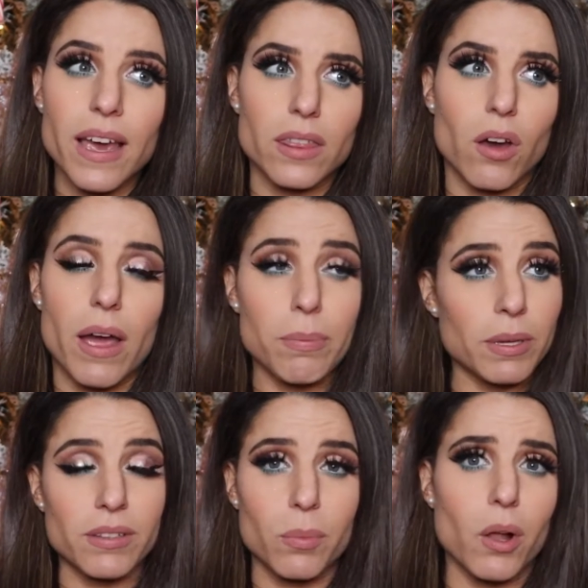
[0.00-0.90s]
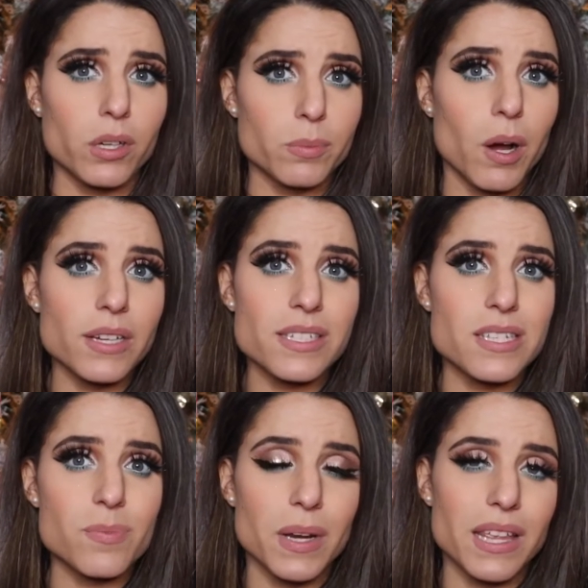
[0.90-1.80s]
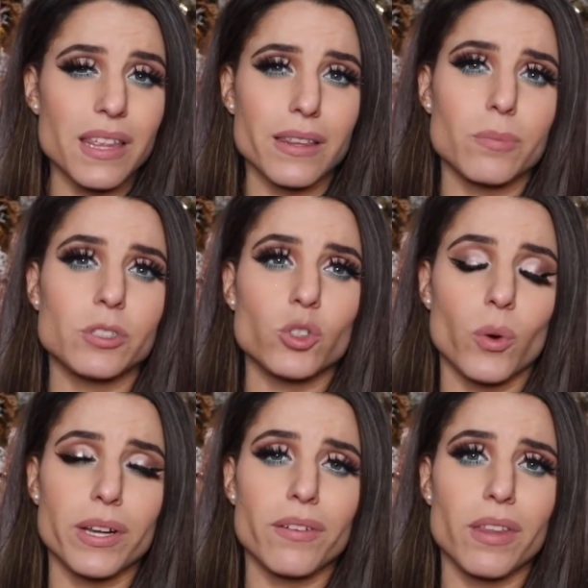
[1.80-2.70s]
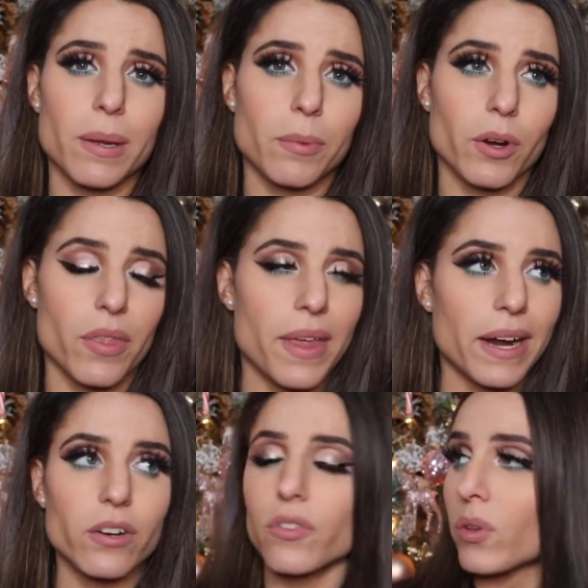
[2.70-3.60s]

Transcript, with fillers: I thought I picked up all our boxes, but I think the majority of them are there.